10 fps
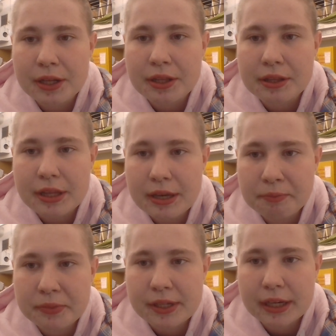
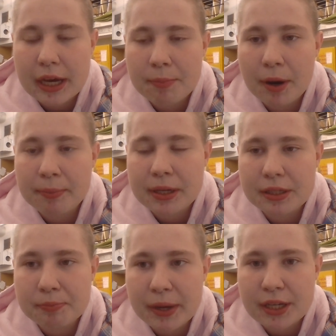themes that came up in
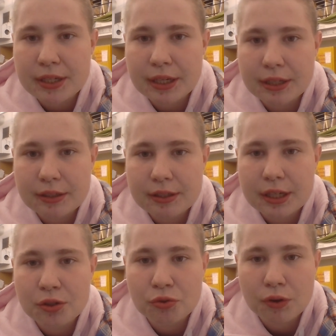his paintings
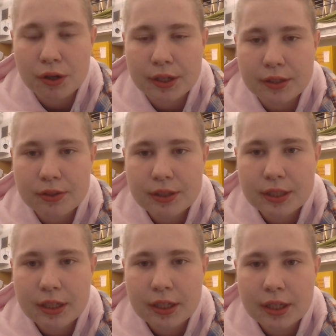and drawings.
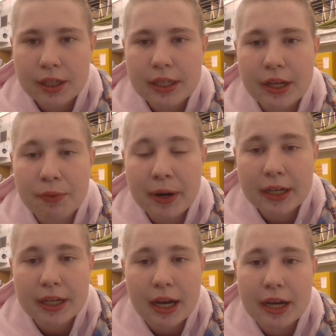They
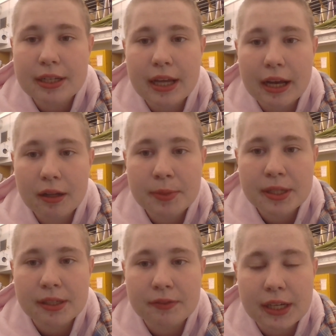recognized
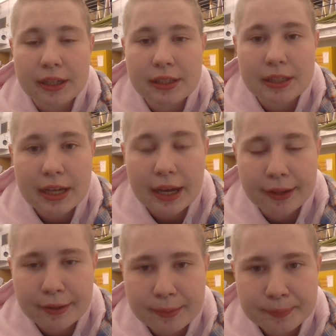elements of sex and death.
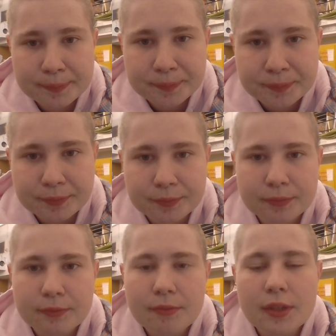
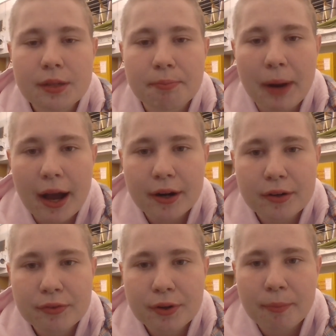
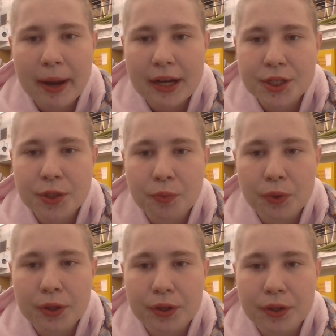Biographer Patrick
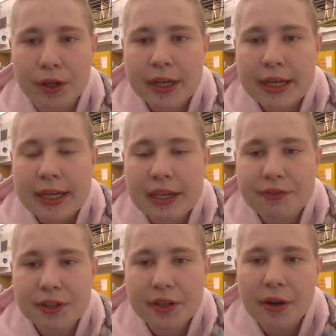Werkner
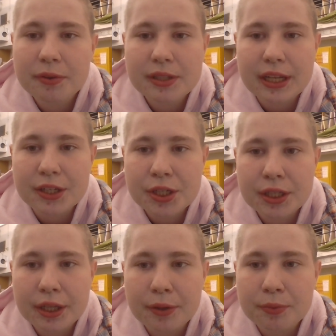even notes that
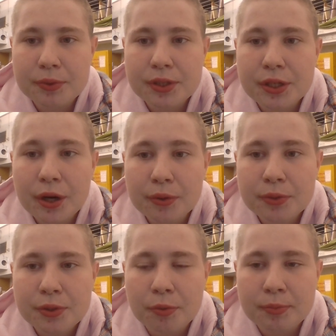Schiele was known
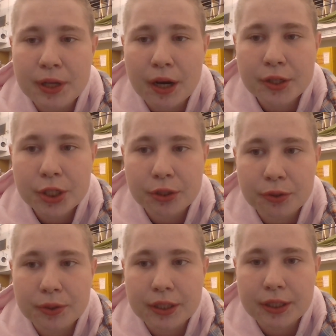to abduct
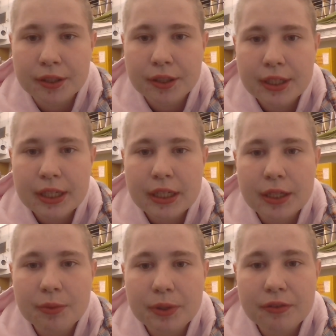children.
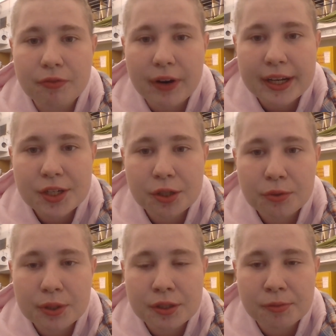He would invite
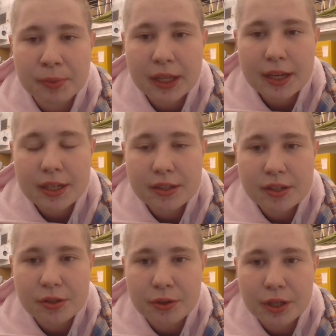children to play in his
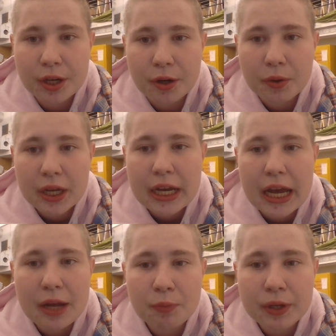studio,
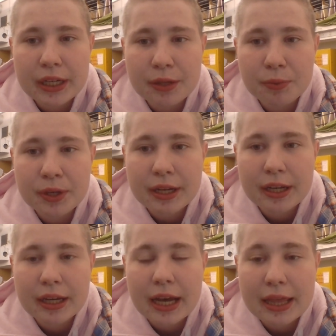and then
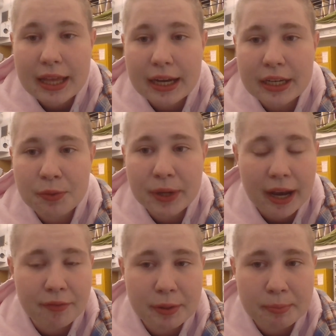he would
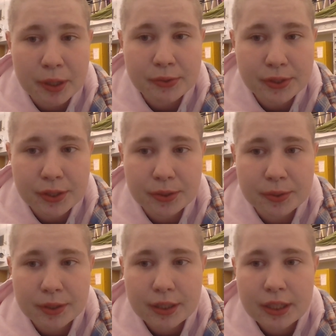have them pose
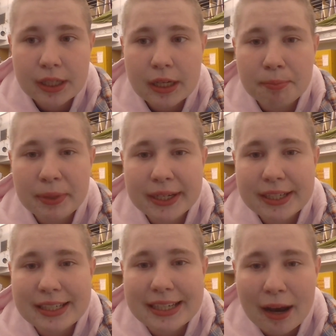nude. But it
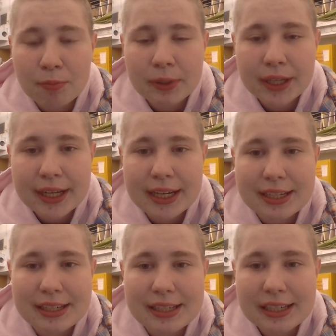is downplayed
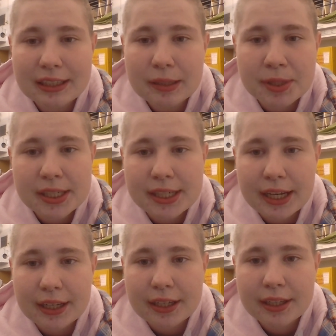as a silly
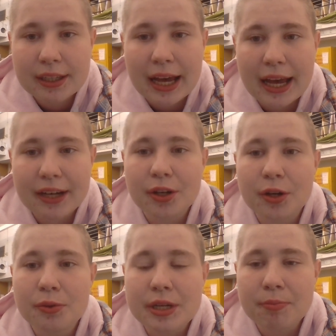mistake that had
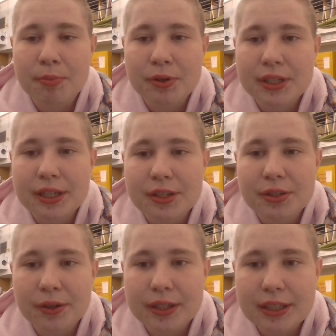no deeper
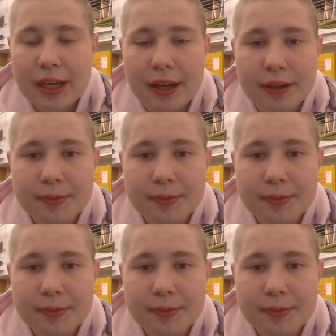sinister intent.